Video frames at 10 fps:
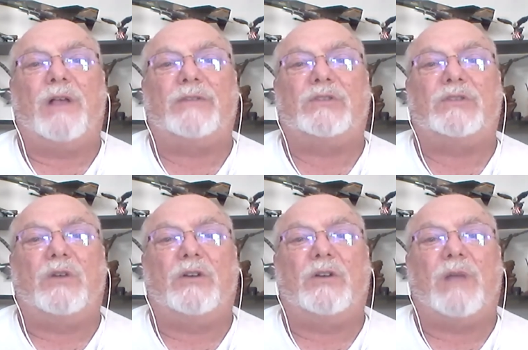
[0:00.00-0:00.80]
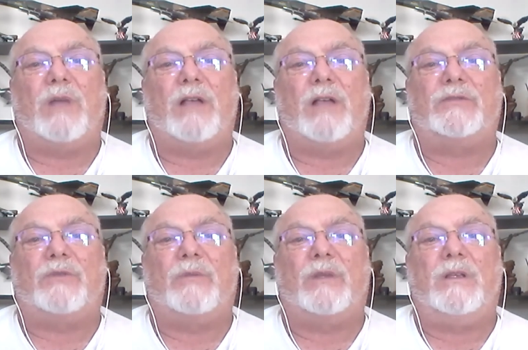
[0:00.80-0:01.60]
200 miles
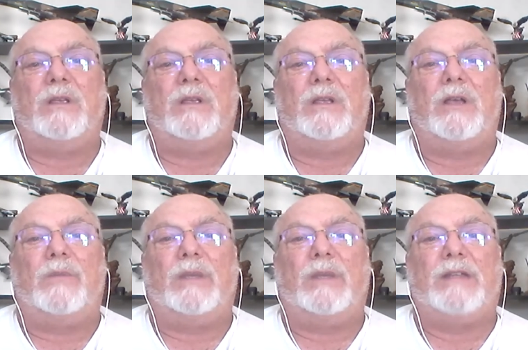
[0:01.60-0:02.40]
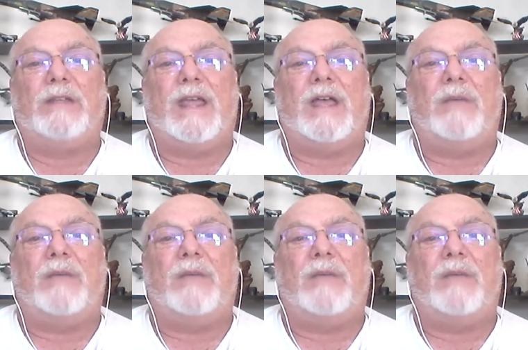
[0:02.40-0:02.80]
from a big dam